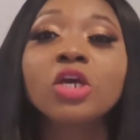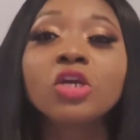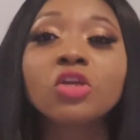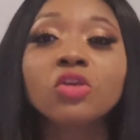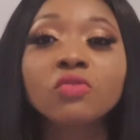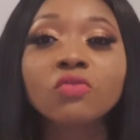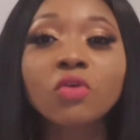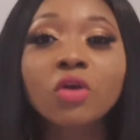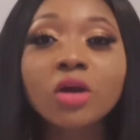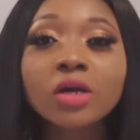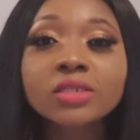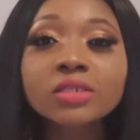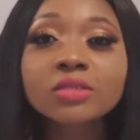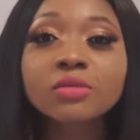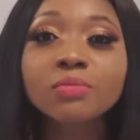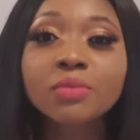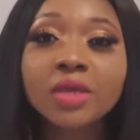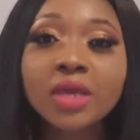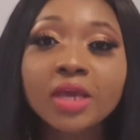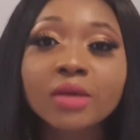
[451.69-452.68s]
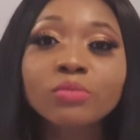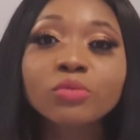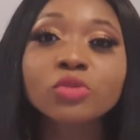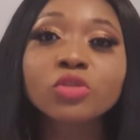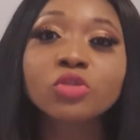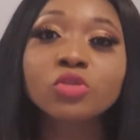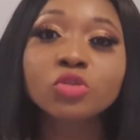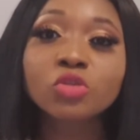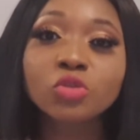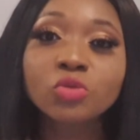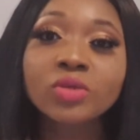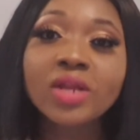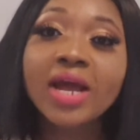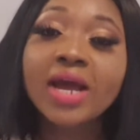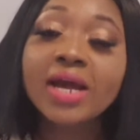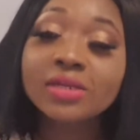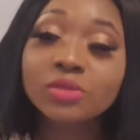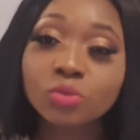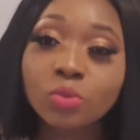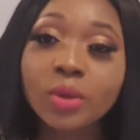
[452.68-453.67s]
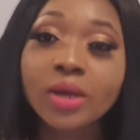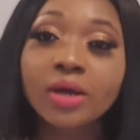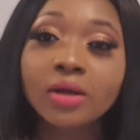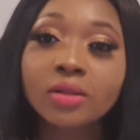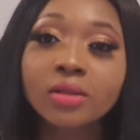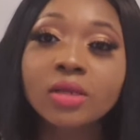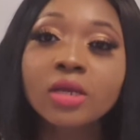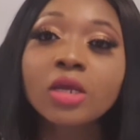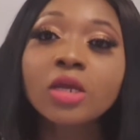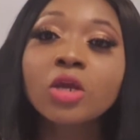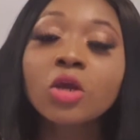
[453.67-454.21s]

You've got to be able to do that as well.